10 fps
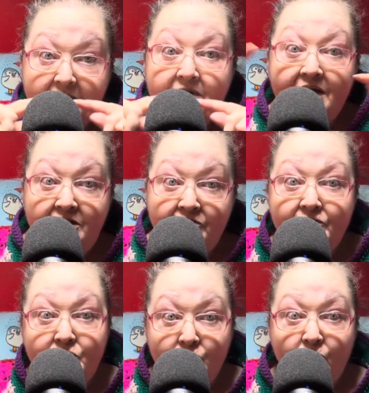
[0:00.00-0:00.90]

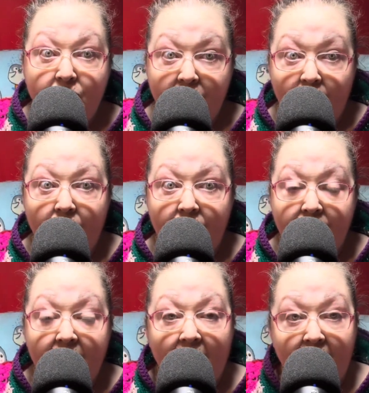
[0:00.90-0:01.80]
individual
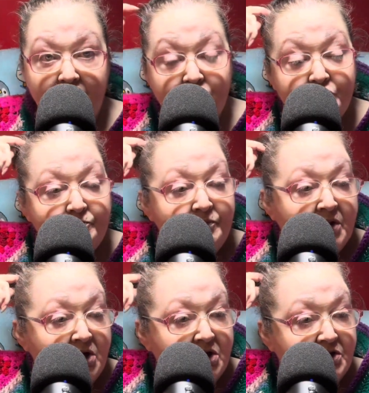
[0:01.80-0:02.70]
yardage.
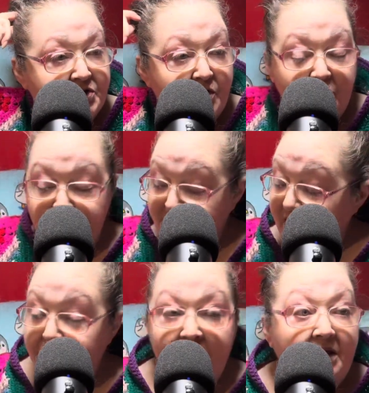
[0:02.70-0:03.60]
So
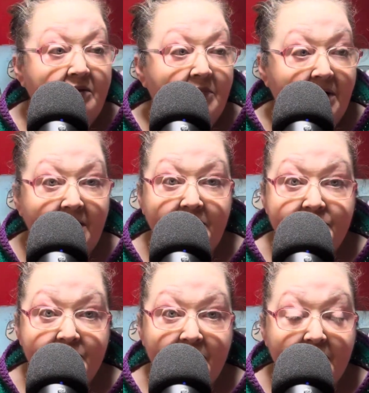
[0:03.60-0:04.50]
keep that in
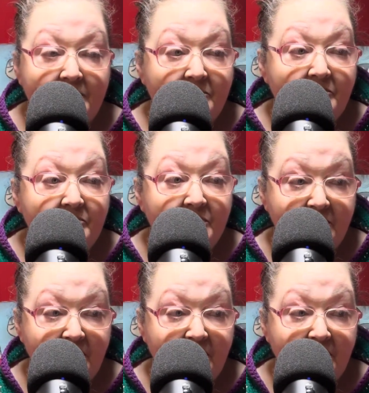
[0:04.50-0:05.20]
mind. But